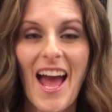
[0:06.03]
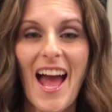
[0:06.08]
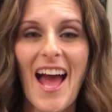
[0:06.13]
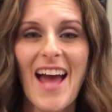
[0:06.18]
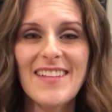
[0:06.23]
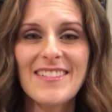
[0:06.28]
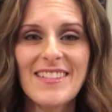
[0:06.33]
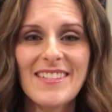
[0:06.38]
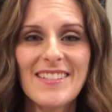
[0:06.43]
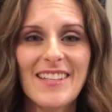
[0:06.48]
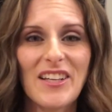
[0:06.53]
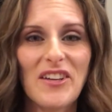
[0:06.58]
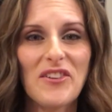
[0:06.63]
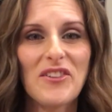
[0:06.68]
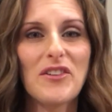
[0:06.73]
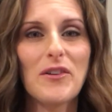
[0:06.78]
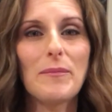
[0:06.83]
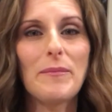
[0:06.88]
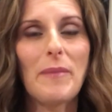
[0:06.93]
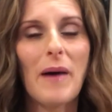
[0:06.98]
As a singer,
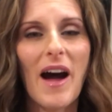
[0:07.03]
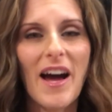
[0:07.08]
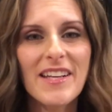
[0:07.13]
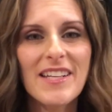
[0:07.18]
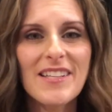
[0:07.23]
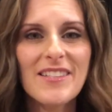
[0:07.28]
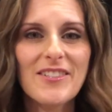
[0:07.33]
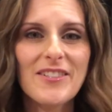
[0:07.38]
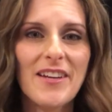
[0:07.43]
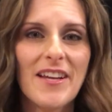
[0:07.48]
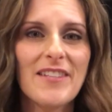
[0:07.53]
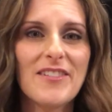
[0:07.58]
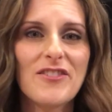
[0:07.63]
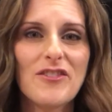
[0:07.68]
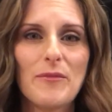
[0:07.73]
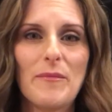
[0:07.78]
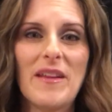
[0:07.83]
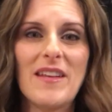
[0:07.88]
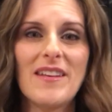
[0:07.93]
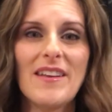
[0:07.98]
your body is your
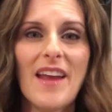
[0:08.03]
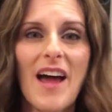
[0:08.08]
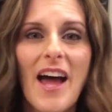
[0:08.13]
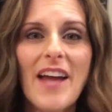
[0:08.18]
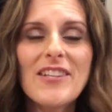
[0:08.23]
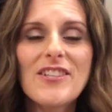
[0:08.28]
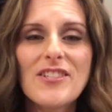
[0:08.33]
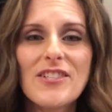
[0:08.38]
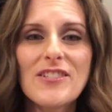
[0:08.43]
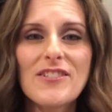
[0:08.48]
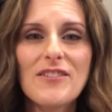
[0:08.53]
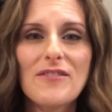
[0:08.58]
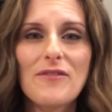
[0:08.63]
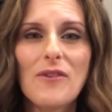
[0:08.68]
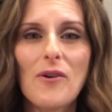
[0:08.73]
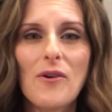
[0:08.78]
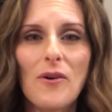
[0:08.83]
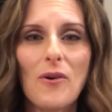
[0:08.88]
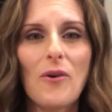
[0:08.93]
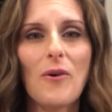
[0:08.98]
instrument, not just your
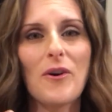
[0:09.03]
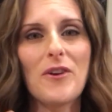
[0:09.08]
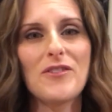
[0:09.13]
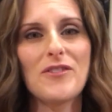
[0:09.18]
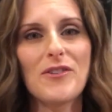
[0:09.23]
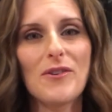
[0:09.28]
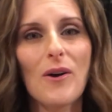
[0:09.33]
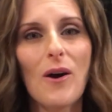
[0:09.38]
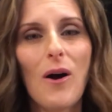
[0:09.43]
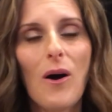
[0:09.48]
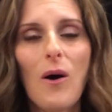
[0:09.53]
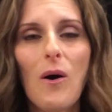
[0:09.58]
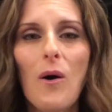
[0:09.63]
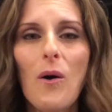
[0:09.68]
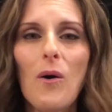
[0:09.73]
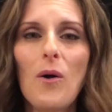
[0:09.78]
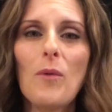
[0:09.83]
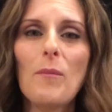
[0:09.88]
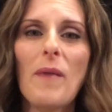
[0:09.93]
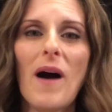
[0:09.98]
vocal cords, your
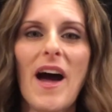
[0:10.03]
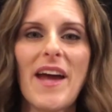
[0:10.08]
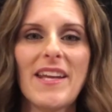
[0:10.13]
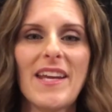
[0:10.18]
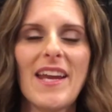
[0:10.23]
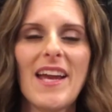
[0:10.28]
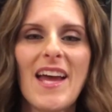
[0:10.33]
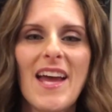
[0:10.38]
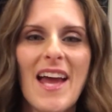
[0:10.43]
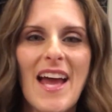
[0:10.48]
whole body.